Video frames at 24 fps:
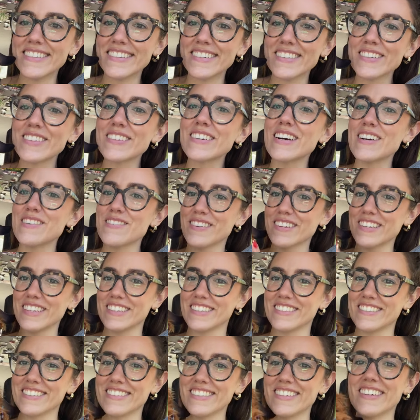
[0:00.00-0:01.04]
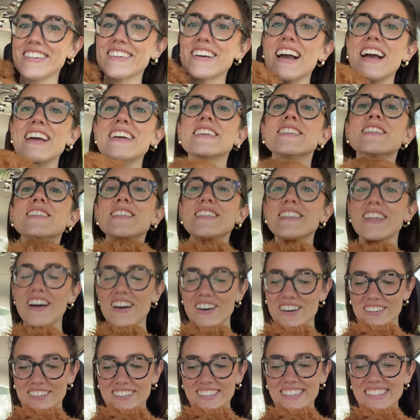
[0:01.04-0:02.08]
Look how cute. Okay,
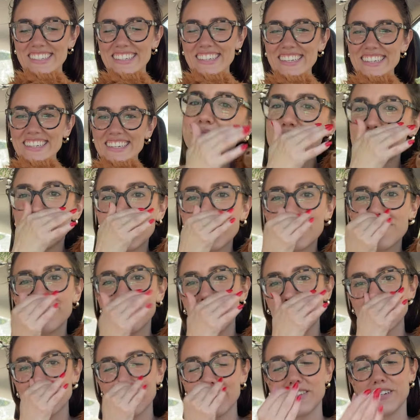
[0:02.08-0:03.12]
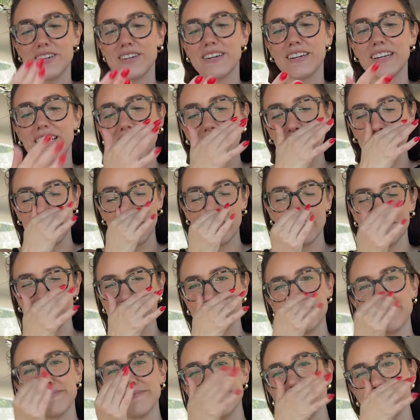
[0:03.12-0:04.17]
so his fuzz is already
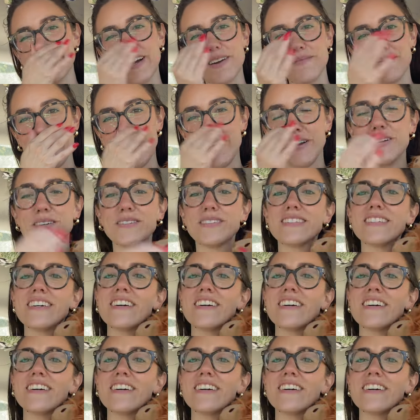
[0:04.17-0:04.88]
on my nose.